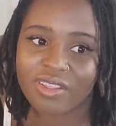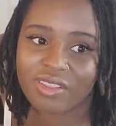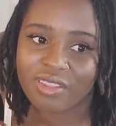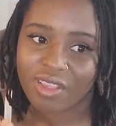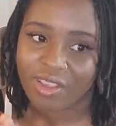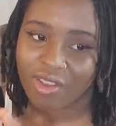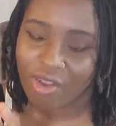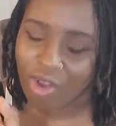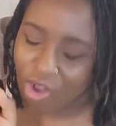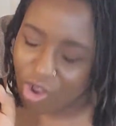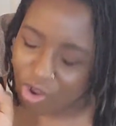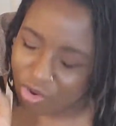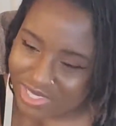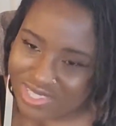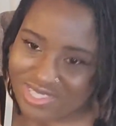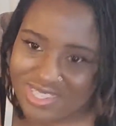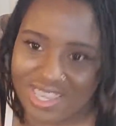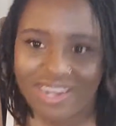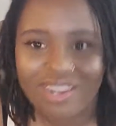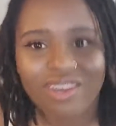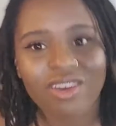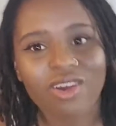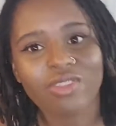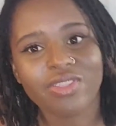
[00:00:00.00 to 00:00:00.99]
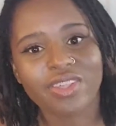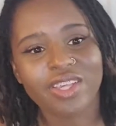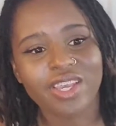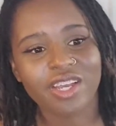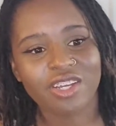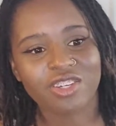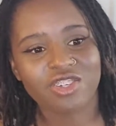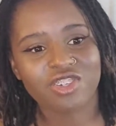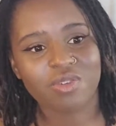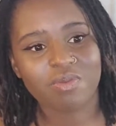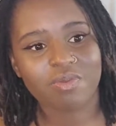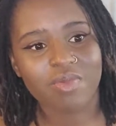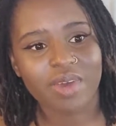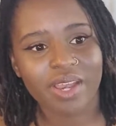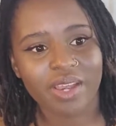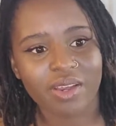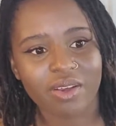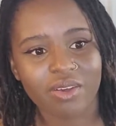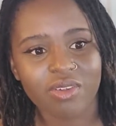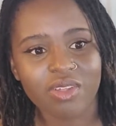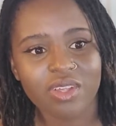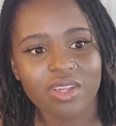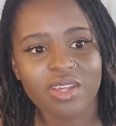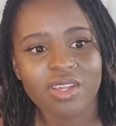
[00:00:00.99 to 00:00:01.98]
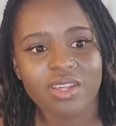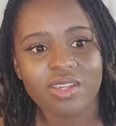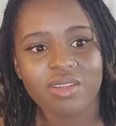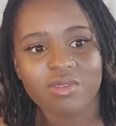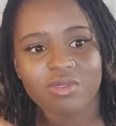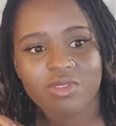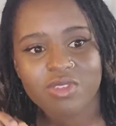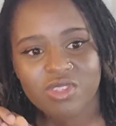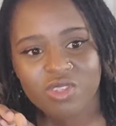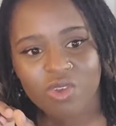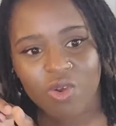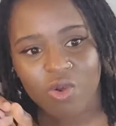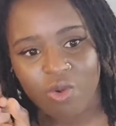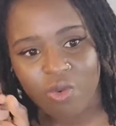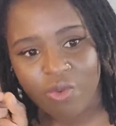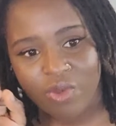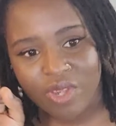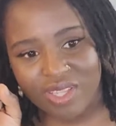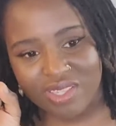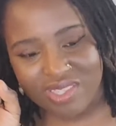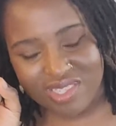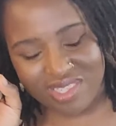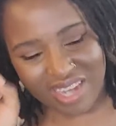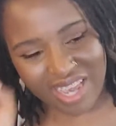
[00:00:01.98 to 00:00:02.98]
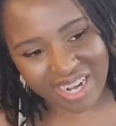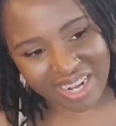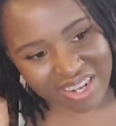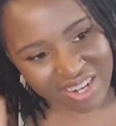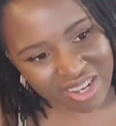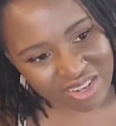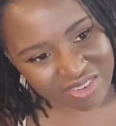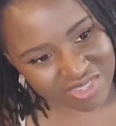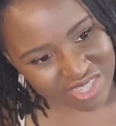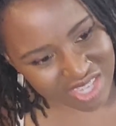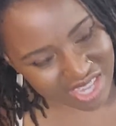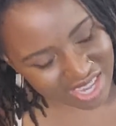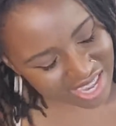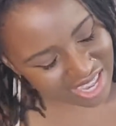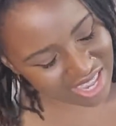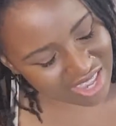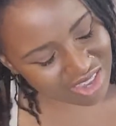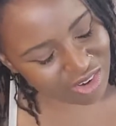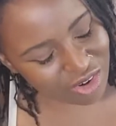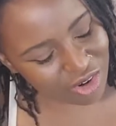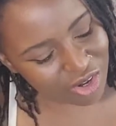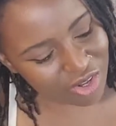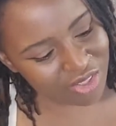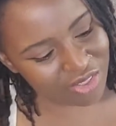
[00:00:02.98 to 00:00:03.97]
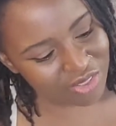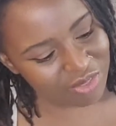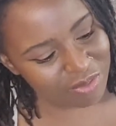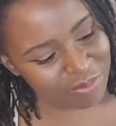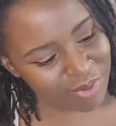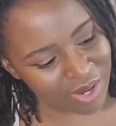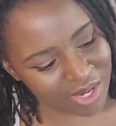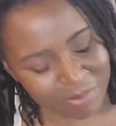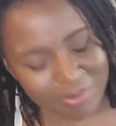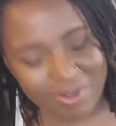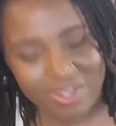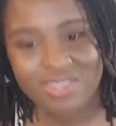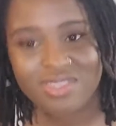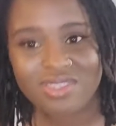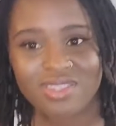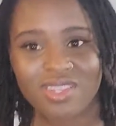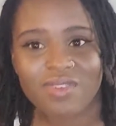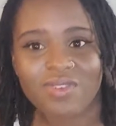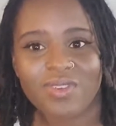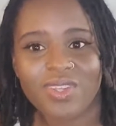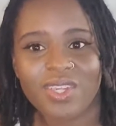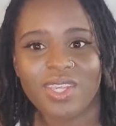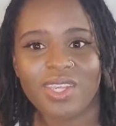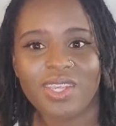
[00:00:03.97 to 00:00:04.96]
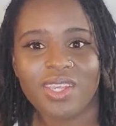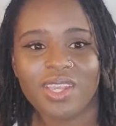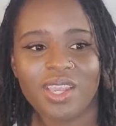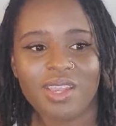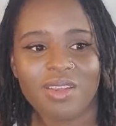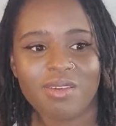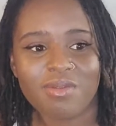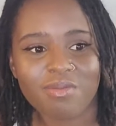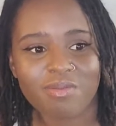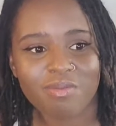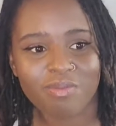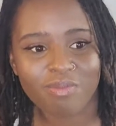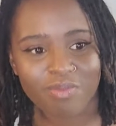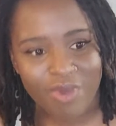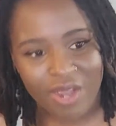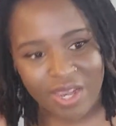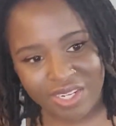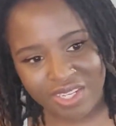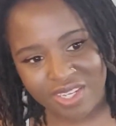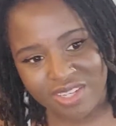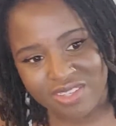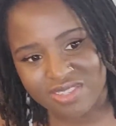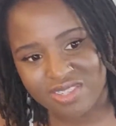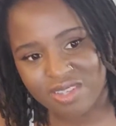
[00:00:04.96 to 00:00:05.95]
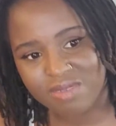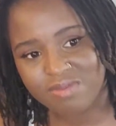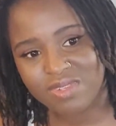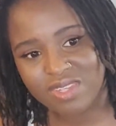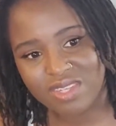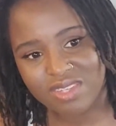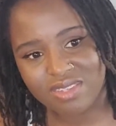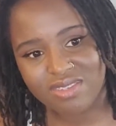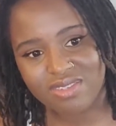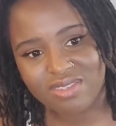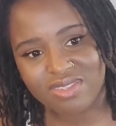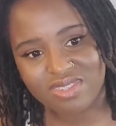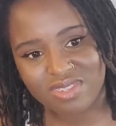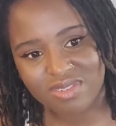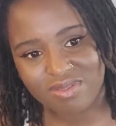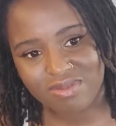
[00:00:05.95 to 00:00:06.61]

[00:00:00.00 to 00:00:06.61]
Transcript: They always got to go the extra mile. So it's not enough to hate on body positivity and body acceptance.